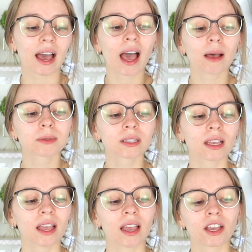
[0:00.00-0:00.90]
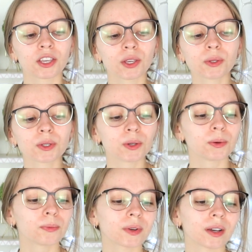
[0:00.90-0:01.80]
apps,
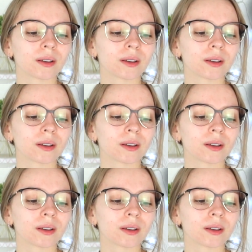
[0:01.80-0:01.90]
YouTube,